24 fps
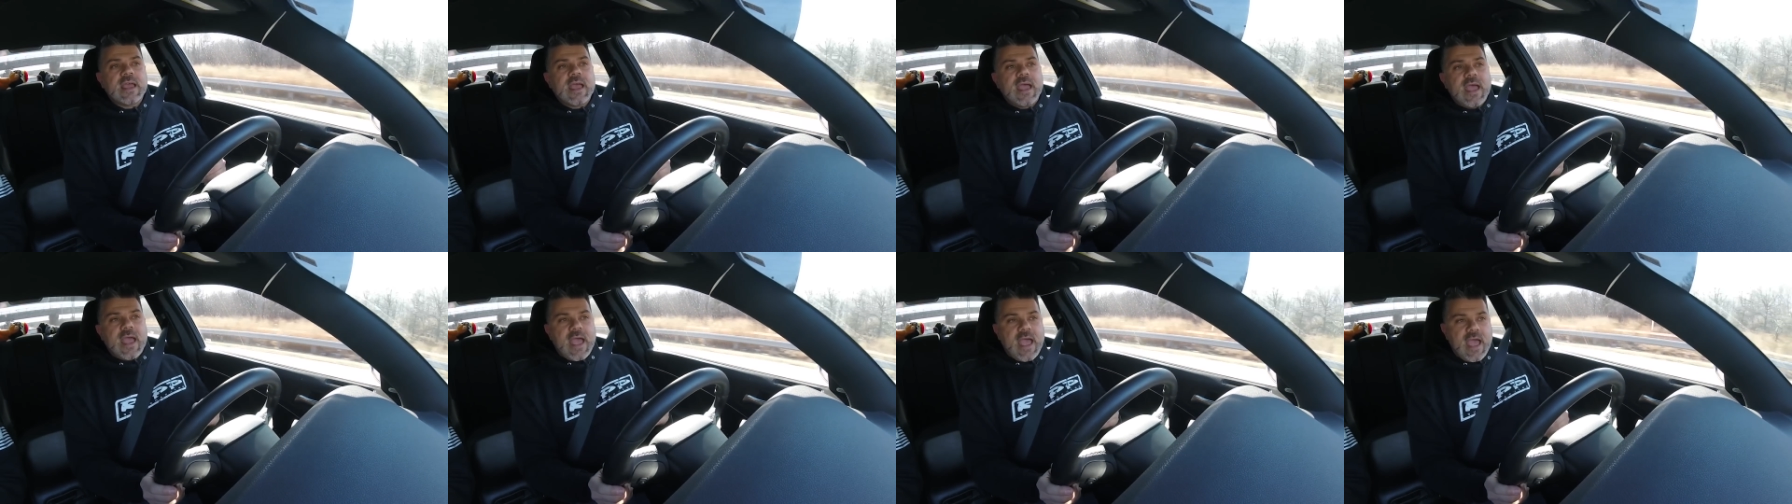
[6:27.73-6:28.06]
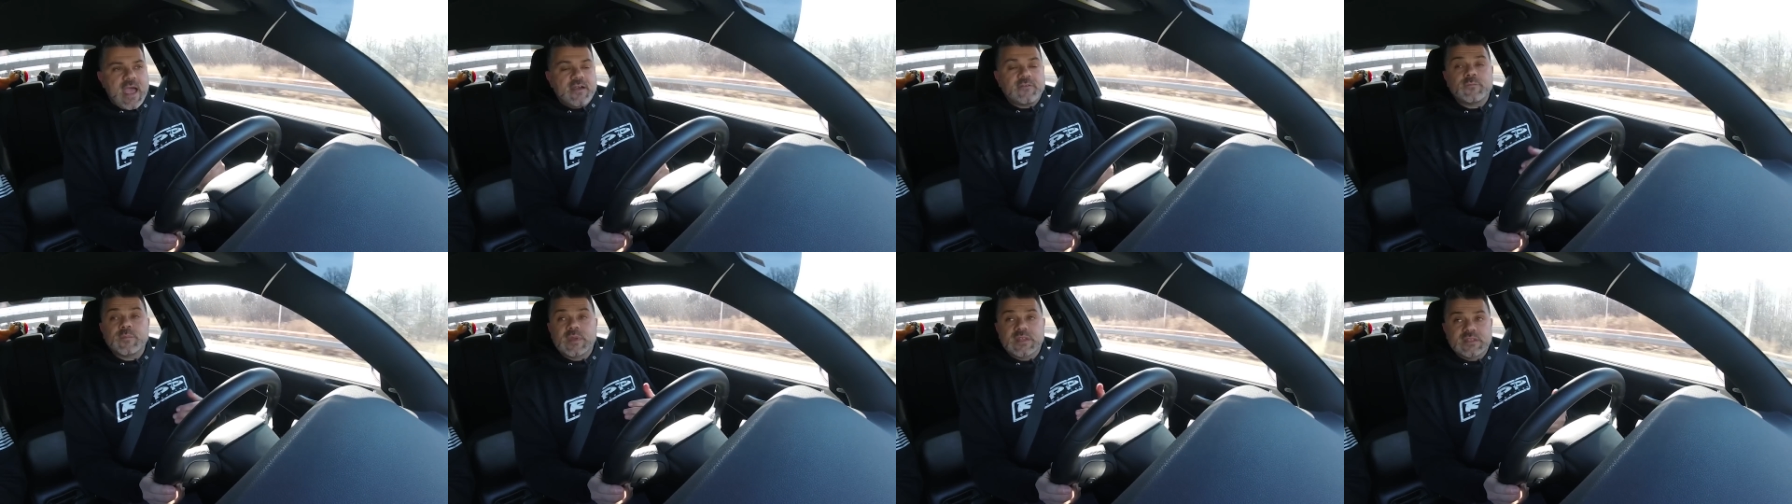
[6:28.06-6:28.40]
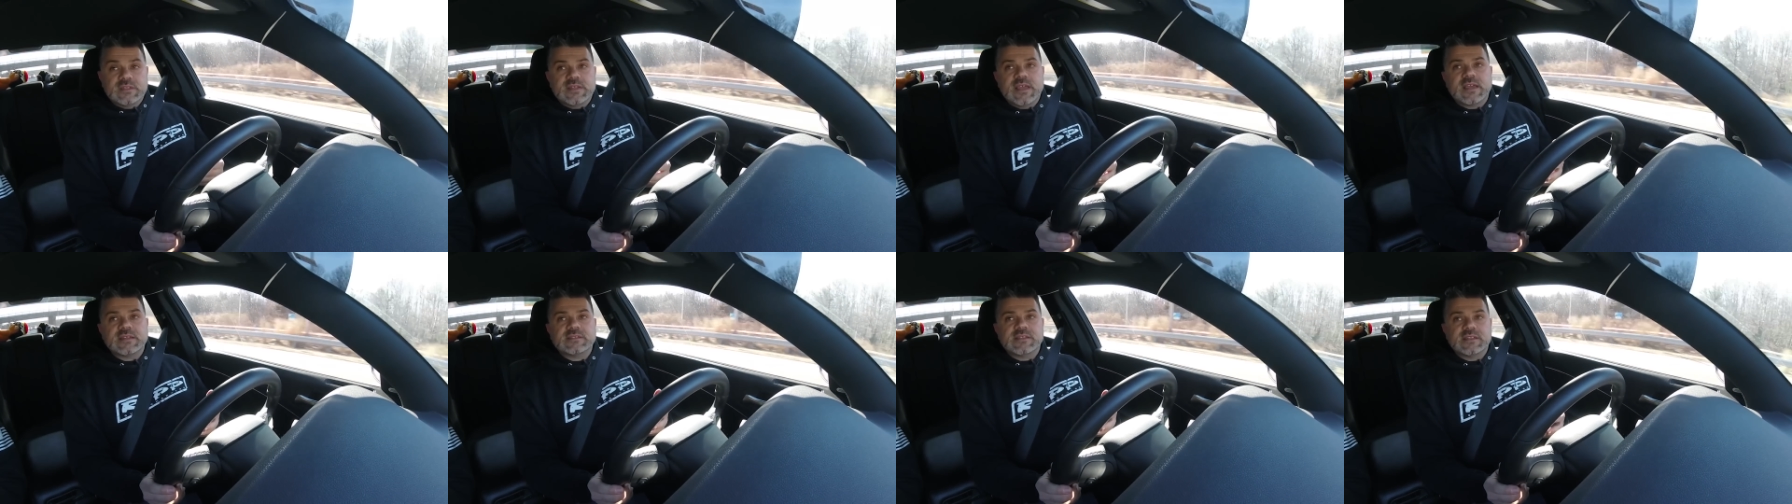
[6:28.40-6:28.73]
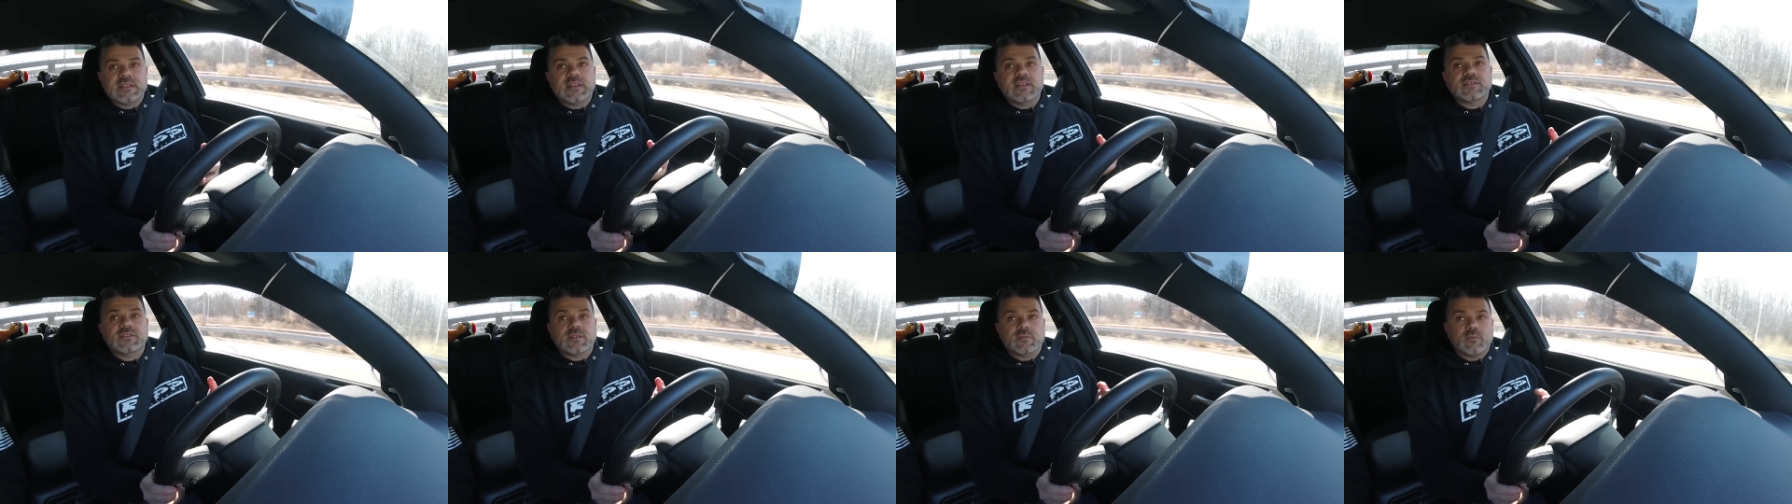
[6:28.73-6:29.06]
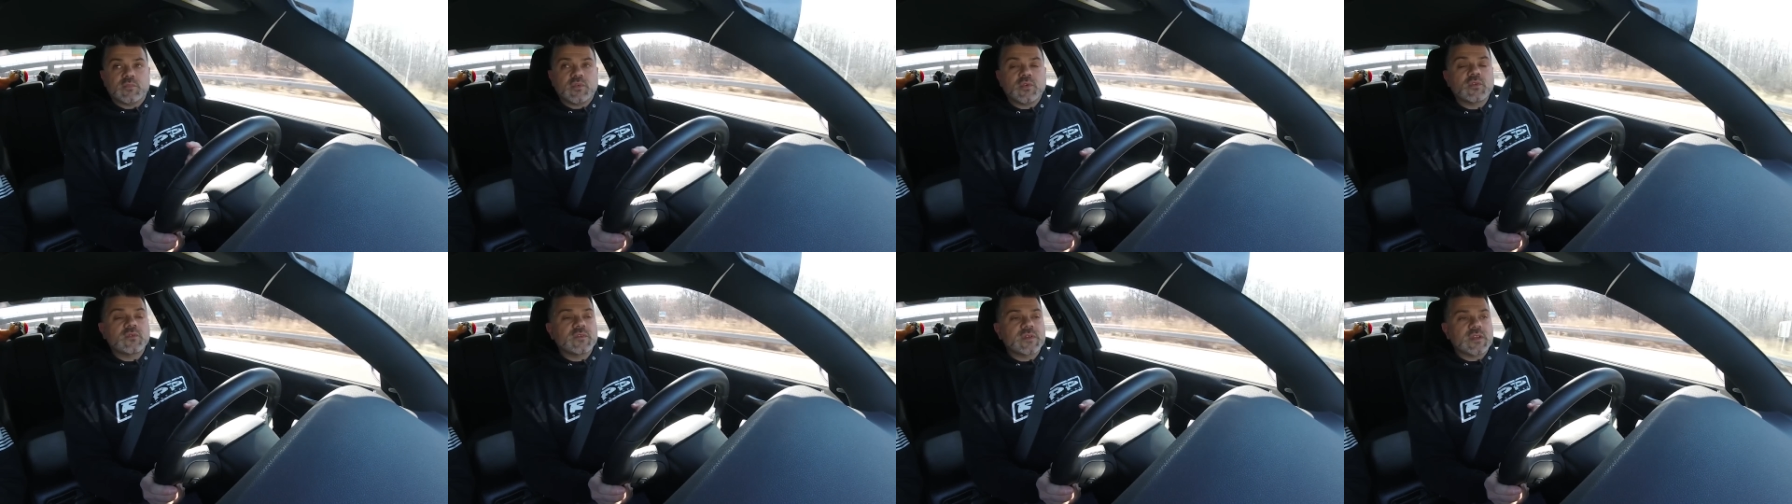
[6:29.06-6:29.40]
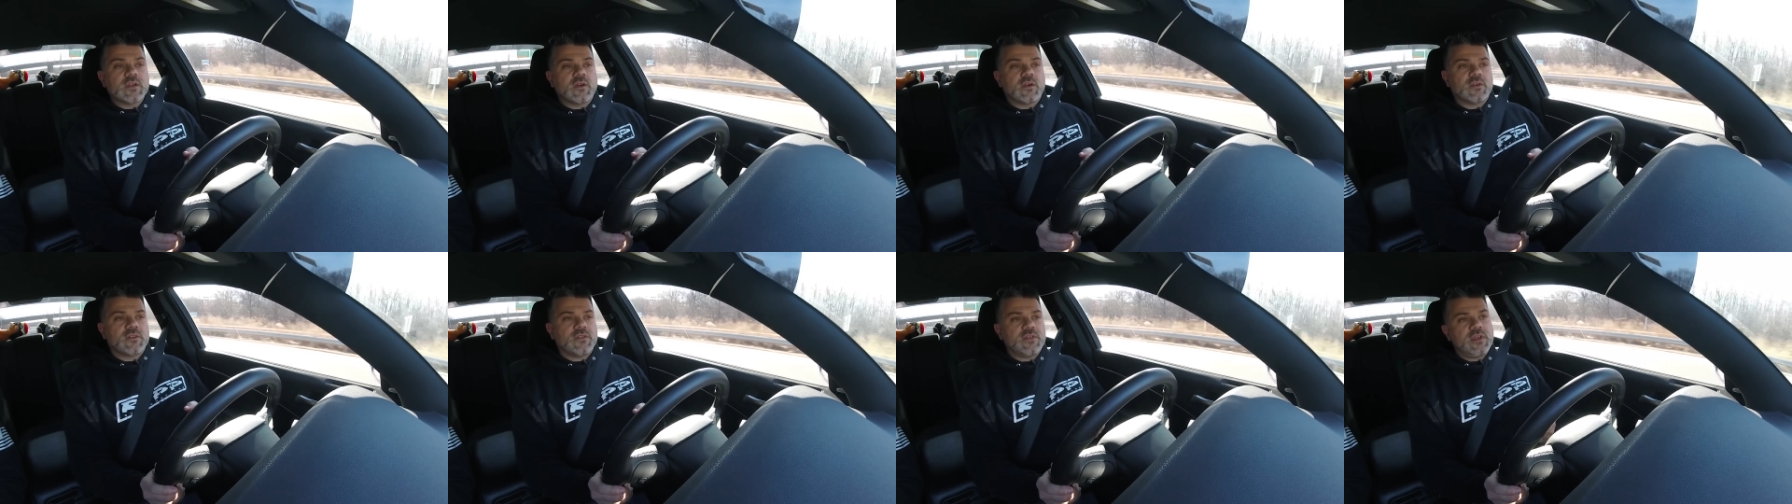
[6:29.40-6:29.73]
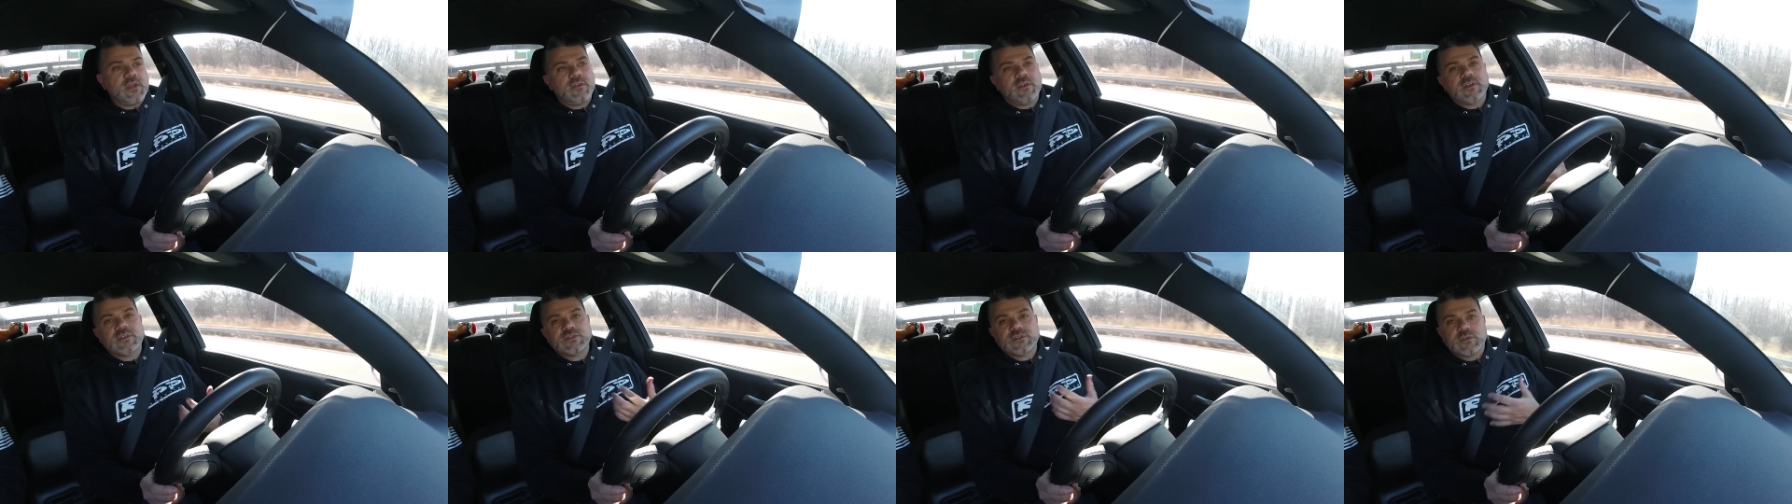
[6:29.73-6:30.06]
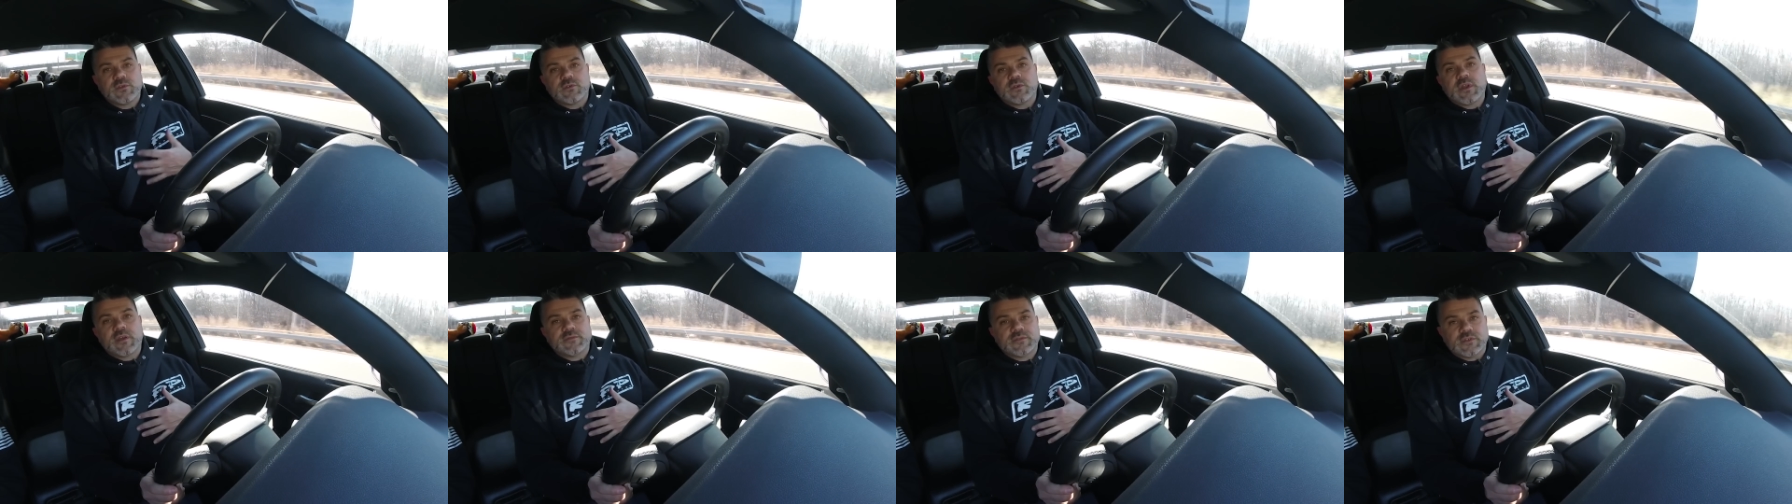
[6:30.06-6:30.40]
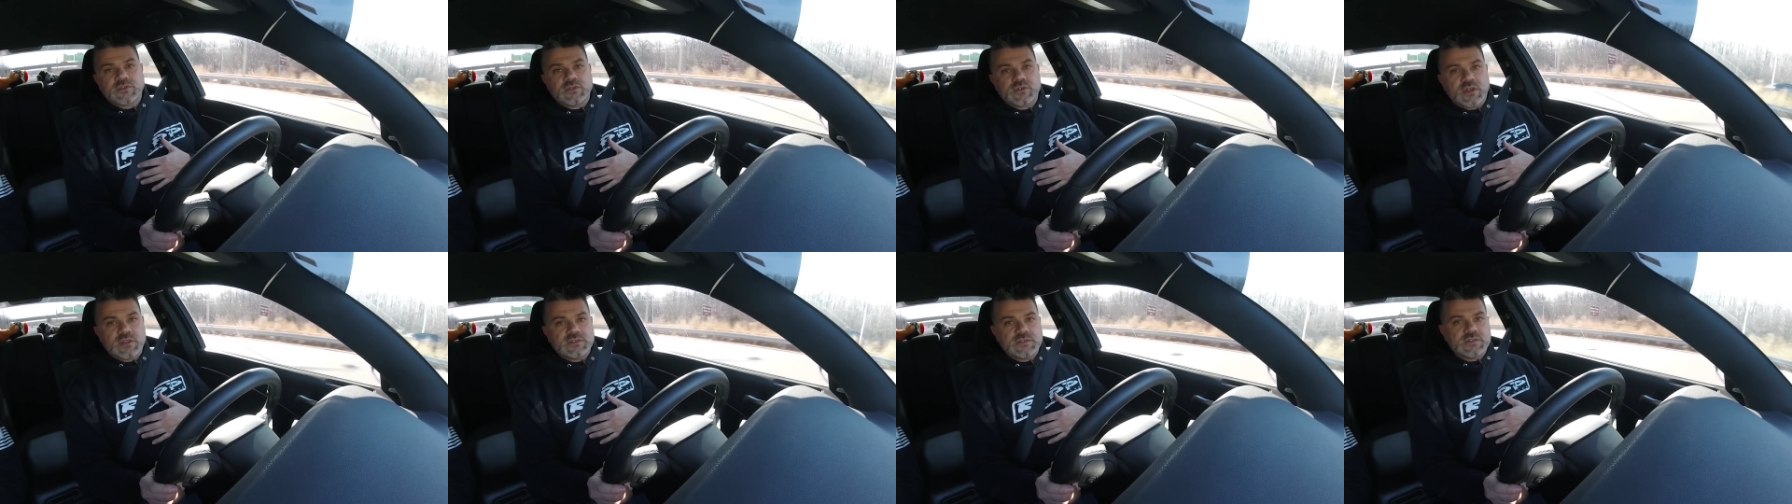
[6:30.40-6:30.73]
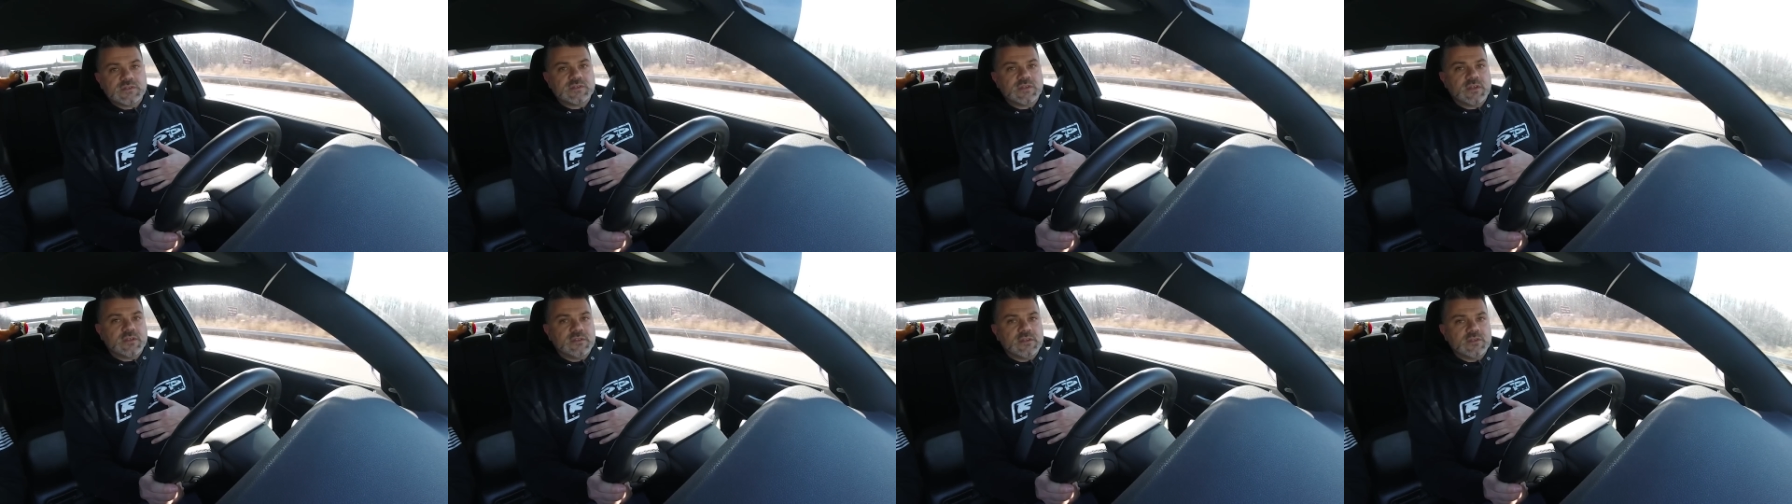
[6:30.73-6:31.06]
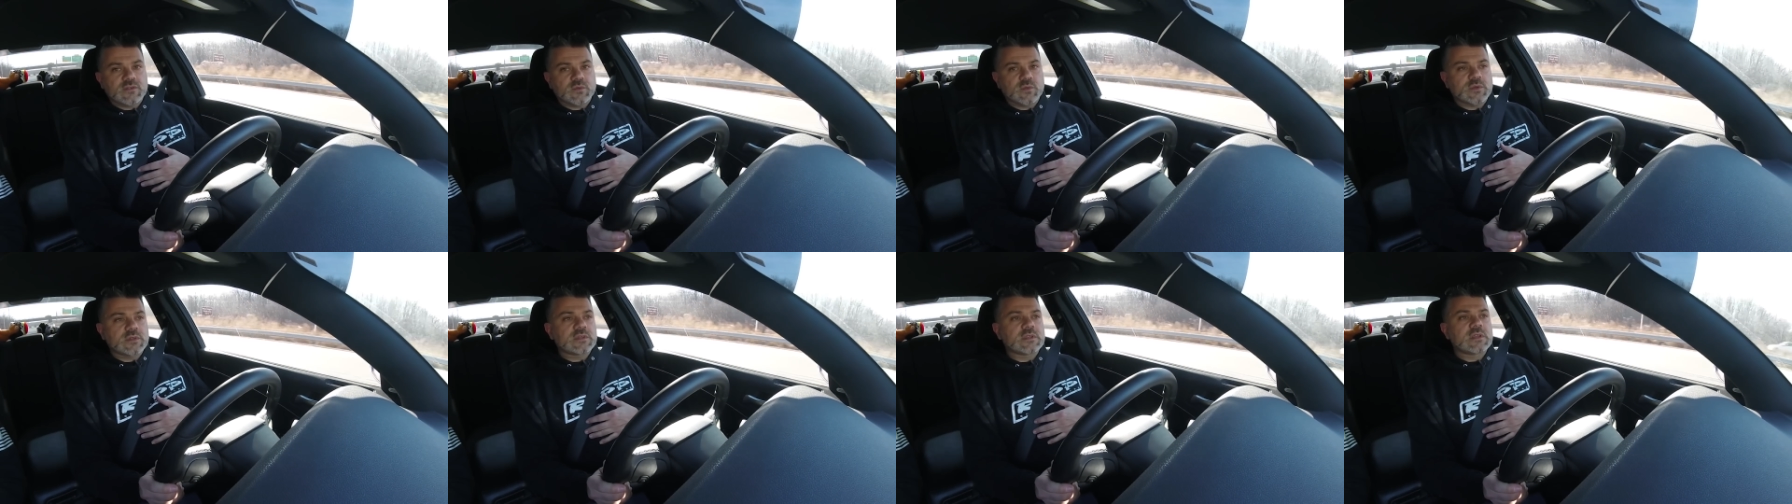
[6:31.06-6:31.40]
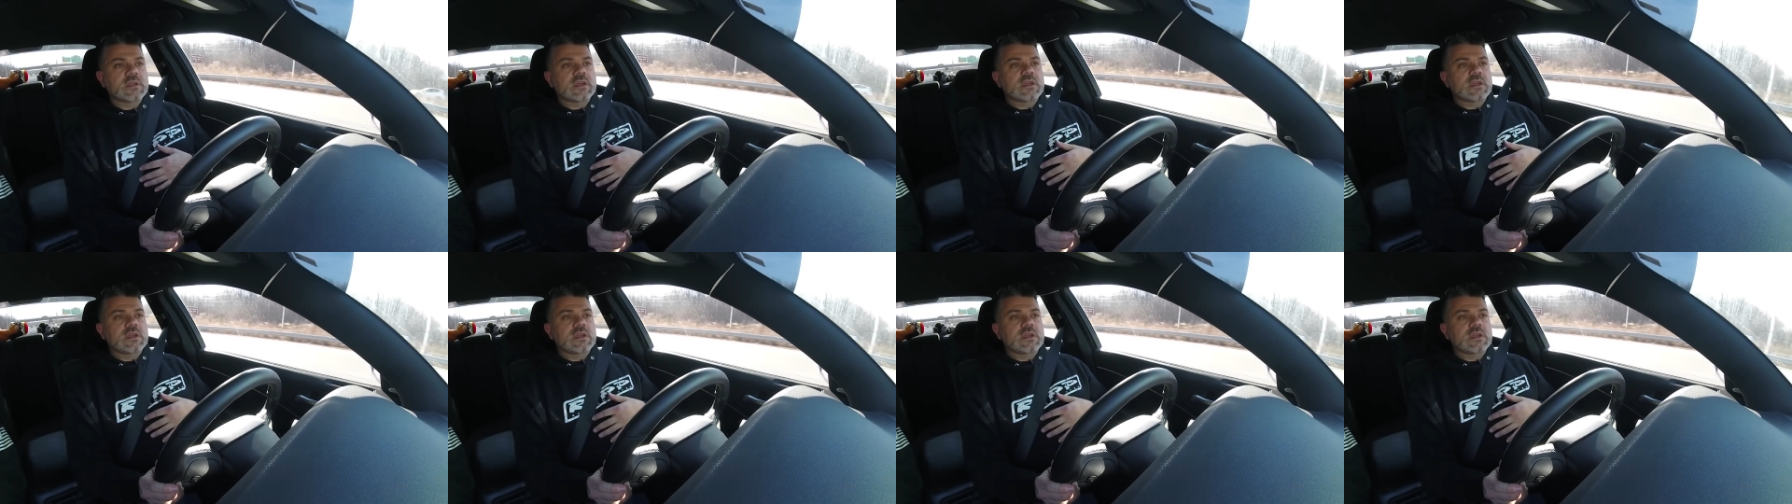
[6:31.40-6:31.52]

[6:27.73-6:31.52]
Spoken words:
have been testing this and proving our theory, so you don't have to trust us on this one.